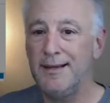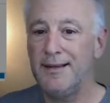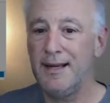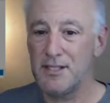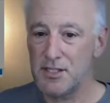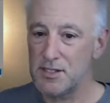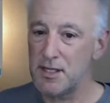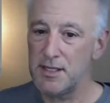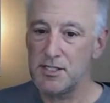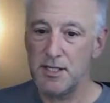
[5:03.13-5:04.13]
then it's just
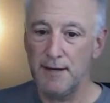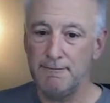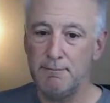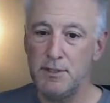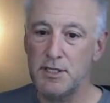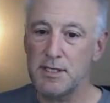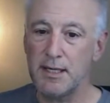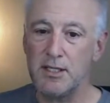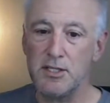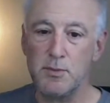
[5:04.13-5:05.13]
going to sit just like
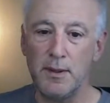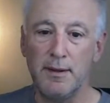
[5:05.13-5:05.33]
this one.